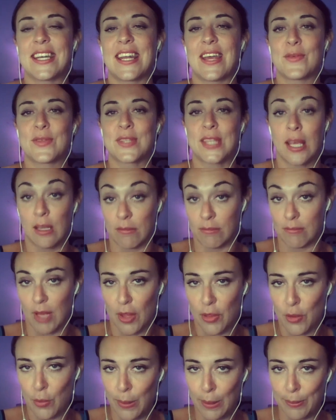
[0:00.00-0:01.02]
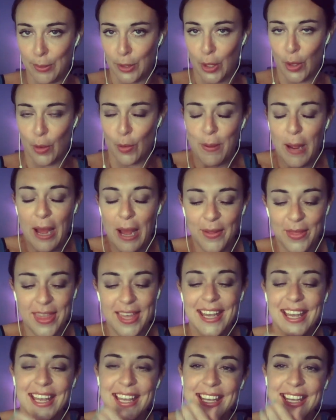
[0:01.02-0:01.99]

I was like, other people know about this.